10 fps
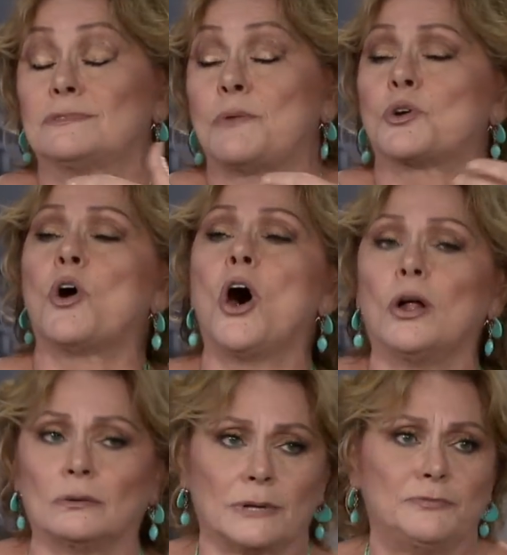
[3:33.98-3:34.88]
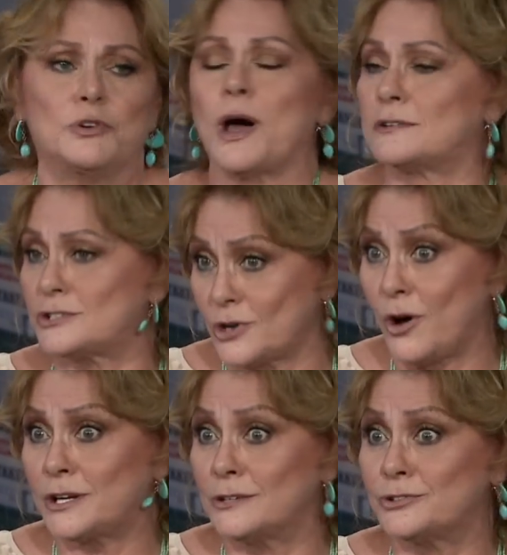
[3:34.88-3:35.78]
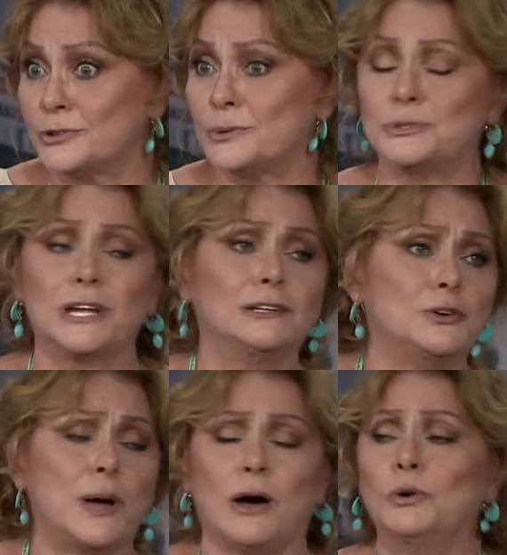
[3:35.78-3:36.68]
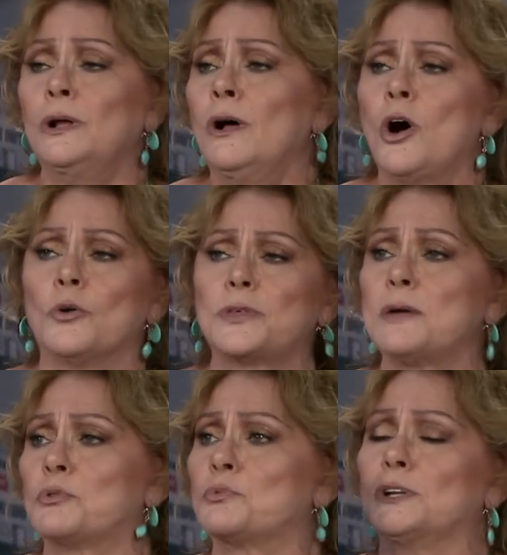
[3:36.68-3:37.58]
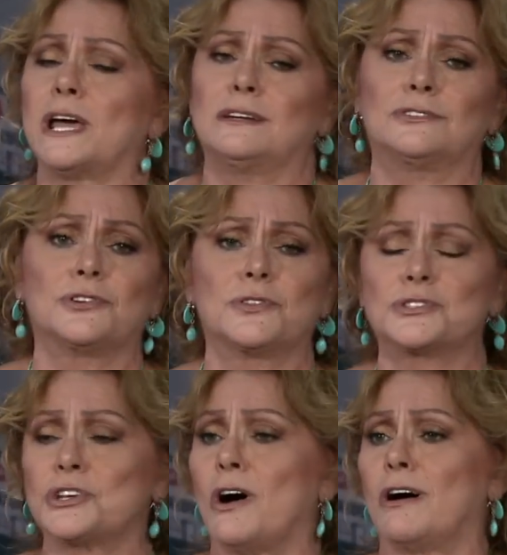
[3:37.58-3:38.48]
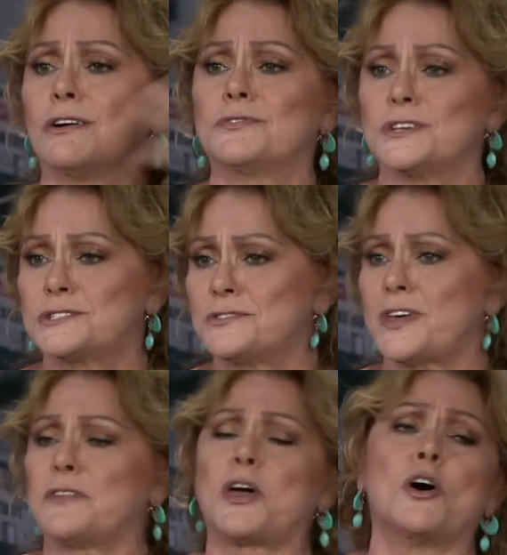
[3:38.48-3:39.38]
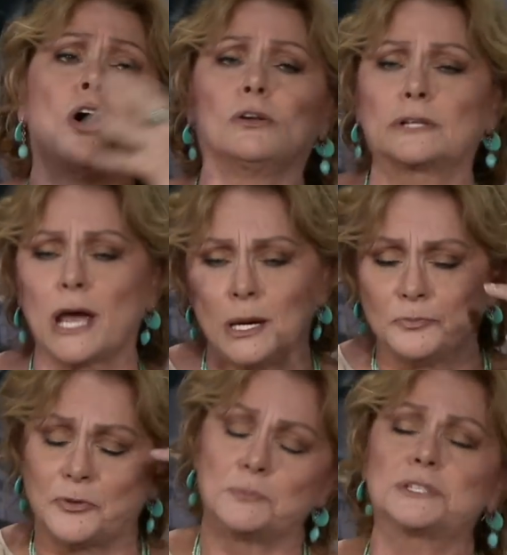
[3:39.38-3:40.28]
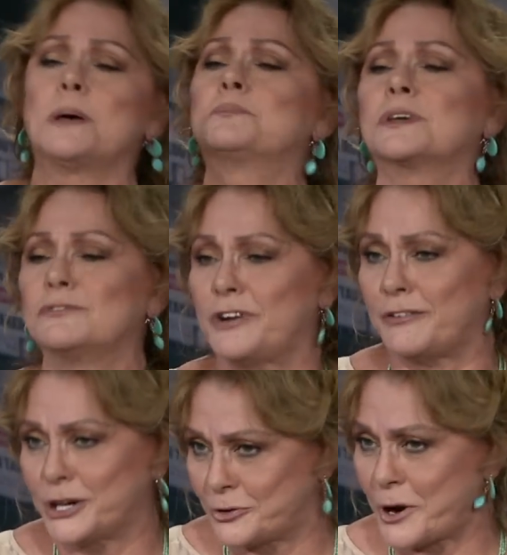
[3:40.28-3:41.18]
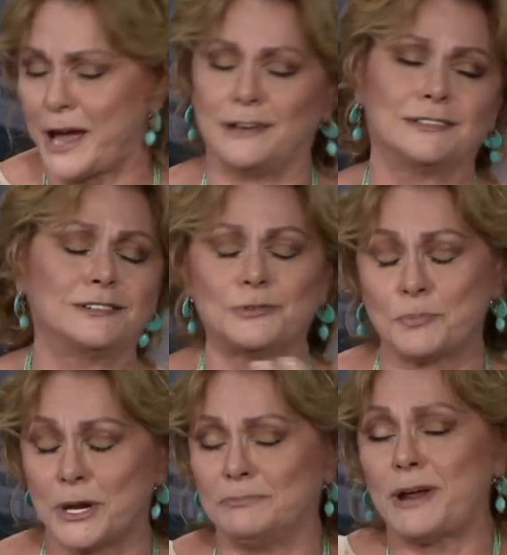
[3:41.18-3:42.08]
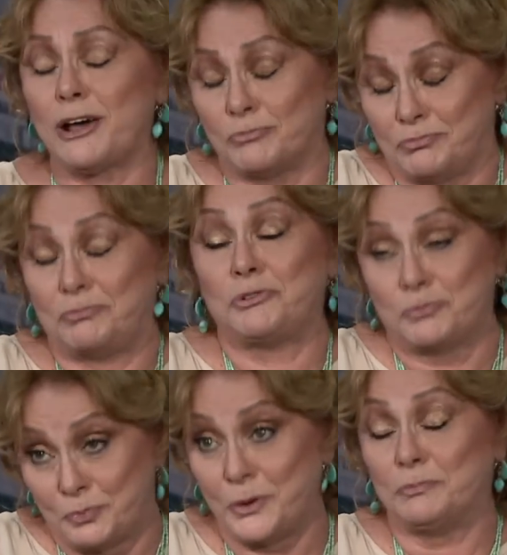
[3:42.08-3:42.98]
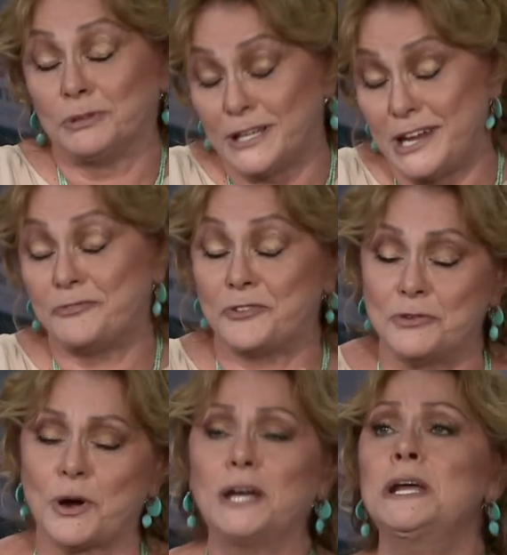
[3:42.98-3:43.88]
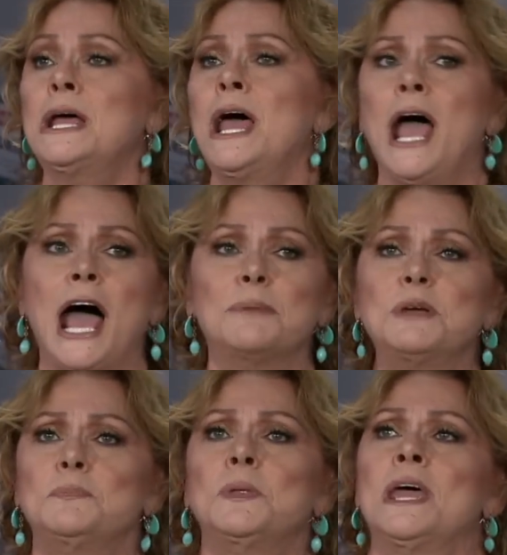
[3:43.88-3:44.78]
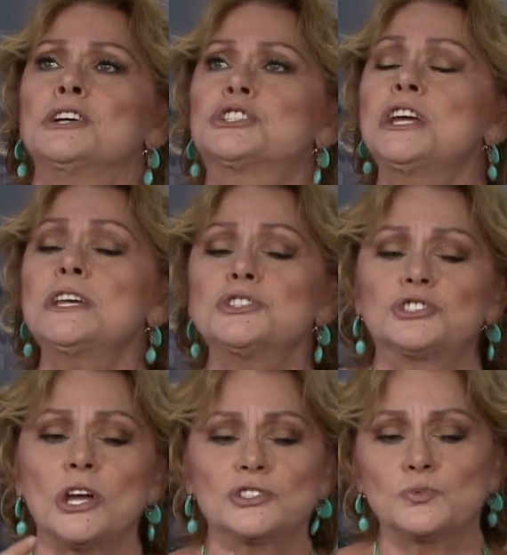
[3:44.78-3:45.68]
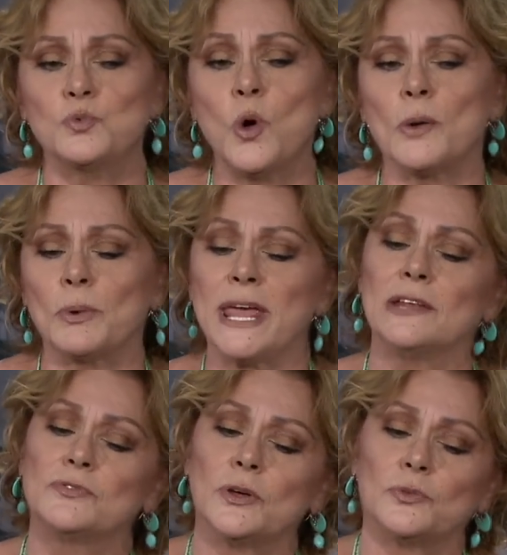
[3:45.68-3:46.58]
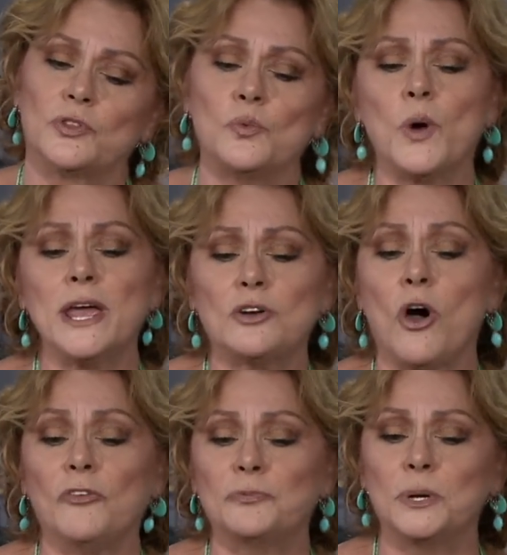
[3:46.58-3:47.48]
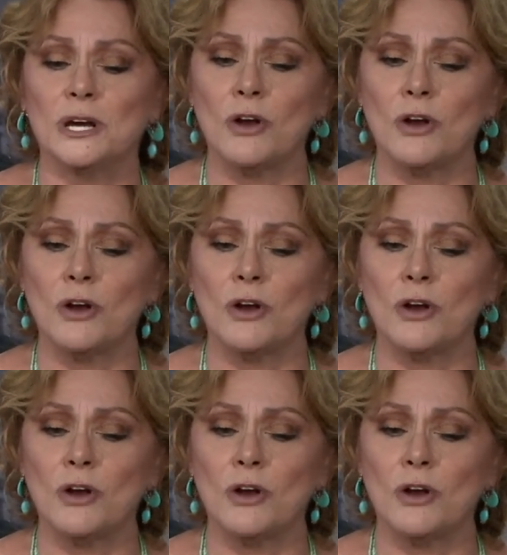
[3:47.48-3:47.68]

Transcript: would all, if you got to talking to them, tell you how, oh, they were related to the Tsar and this and that. They all came from something very grand and would be how iffy, right? I mean, she is just what, in the way Kaufman and